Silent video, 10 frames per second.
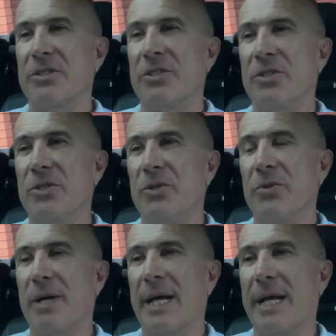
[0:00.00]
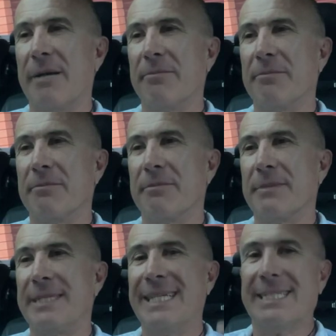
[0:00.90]
to
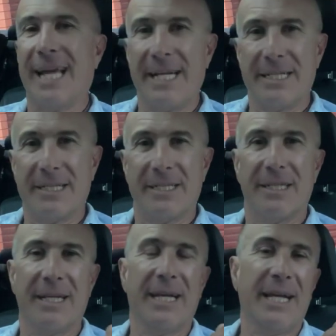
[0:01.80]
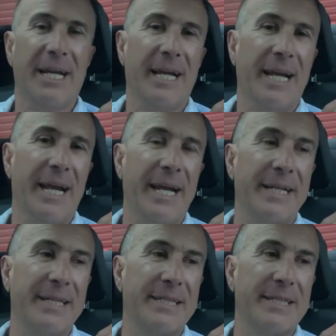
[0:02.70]
dictate and